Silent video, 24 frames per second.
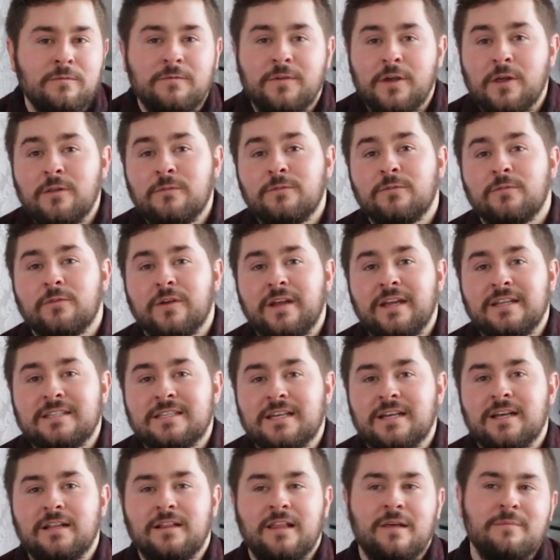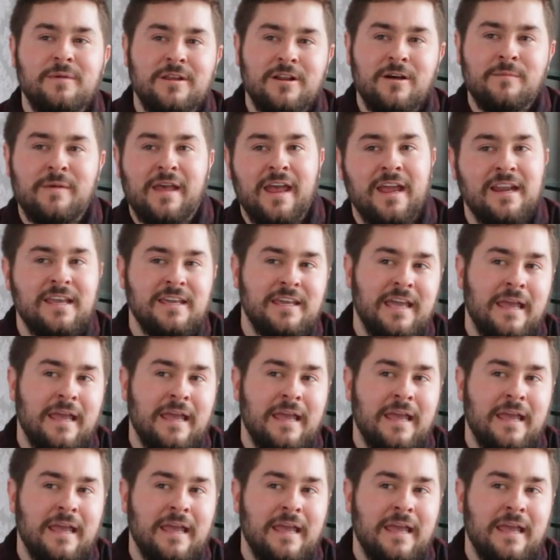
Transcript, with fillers: feel free to let me know about any